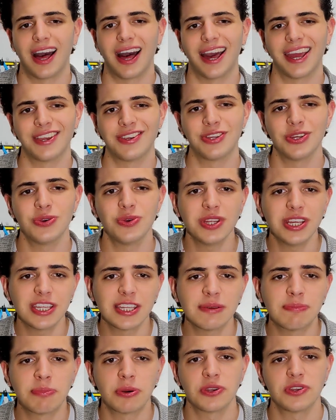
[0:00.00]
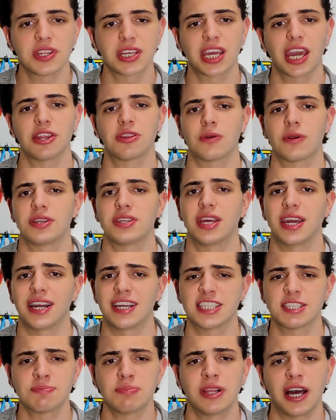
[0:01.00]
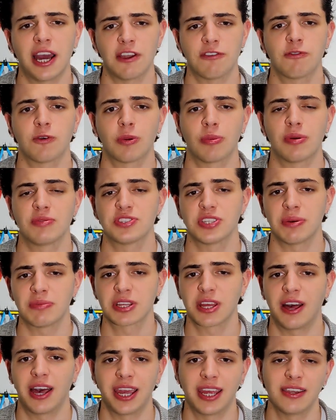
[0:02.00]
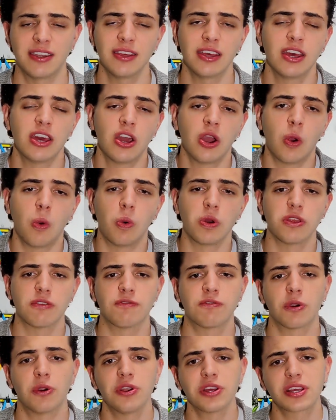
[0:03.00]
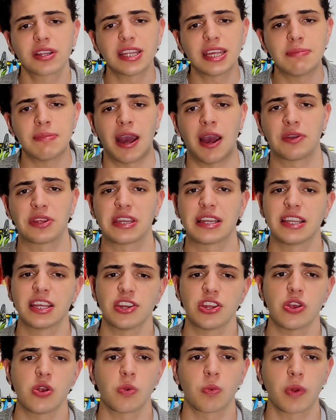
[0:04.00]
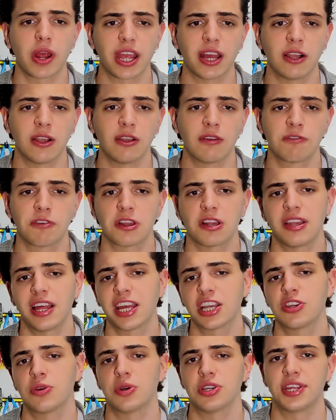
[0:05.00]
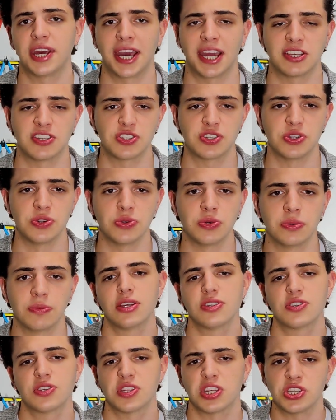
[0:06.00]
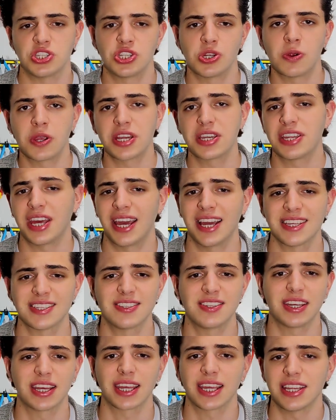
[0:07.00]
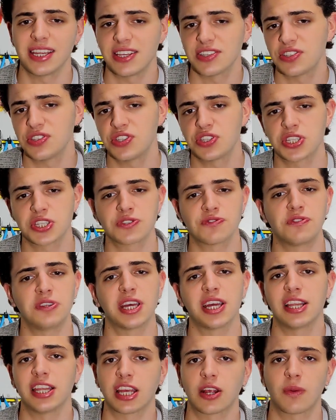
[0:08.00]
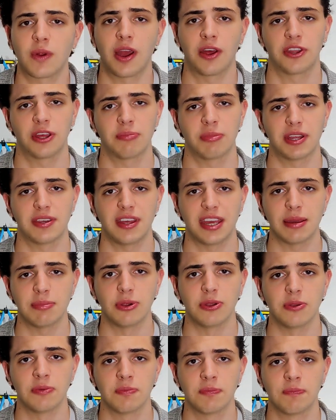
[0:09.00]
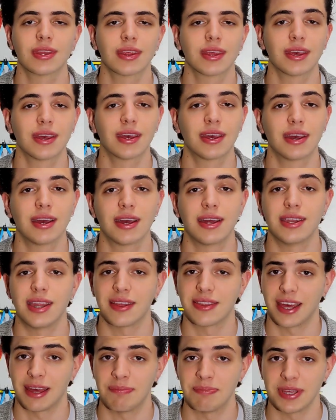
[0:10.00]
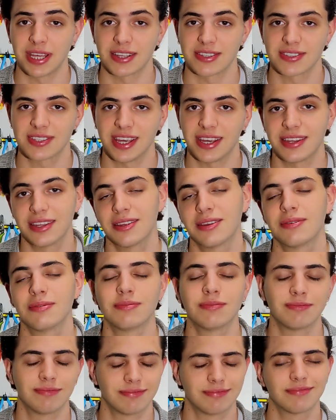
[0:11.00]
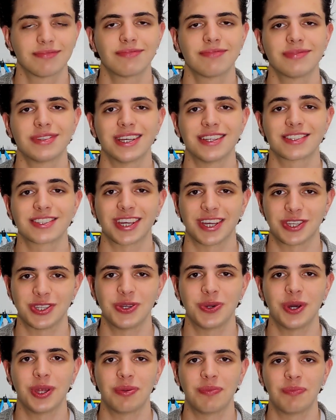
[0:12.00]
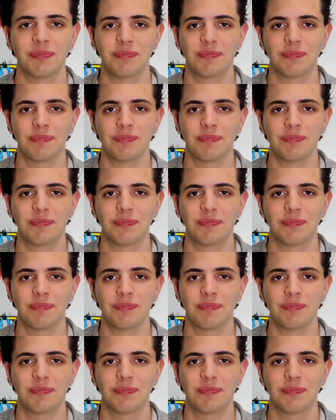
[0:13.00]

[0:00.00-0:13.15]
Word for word: I do need to put together a test platform of some kind with a vertically mounted linear rail for the leg to attach to, so that during testing it isn't just flailing around on my table. Now that being said, let's get to it.